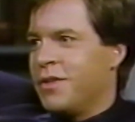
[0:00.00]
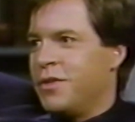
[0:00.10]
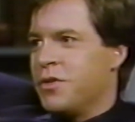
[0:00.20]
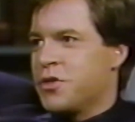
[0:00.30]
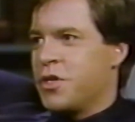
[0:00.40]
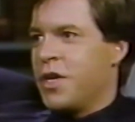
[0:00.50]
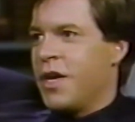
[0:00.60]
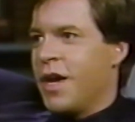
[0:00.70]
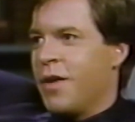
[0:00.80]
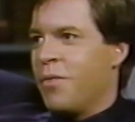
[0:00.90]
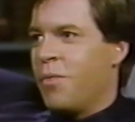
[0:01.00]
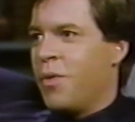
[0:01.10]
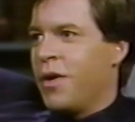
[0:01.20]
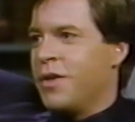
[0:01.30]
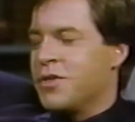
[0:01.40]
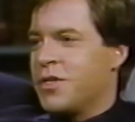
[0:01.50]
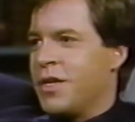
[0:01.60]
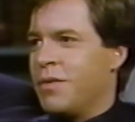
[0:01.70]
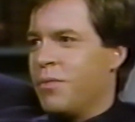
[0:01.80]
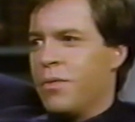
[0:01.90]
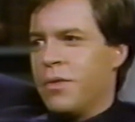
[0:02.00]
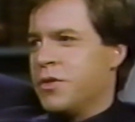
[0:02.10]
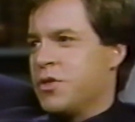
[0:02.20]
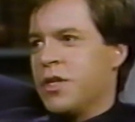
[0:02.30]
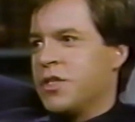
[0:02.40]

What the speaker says: do you see, and where do you see this is an